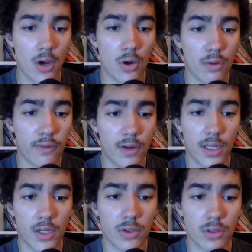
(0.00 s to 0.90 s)
on referred
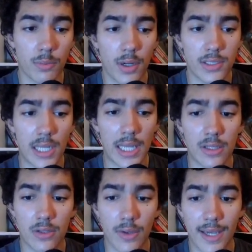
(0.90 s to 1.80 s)
initial deposit
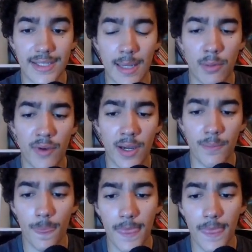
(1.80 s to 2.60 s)
into XAmplify.